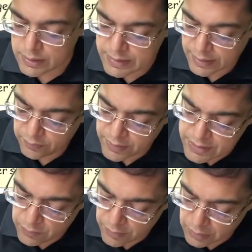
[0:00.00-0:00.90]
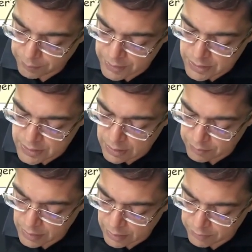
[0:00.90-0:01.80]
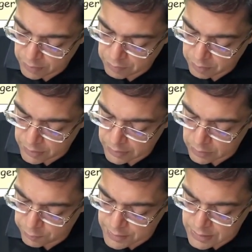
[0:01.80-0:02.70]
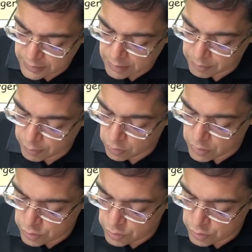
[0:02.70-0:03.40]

second reason where the patients can be having a trouble in the vessel can be because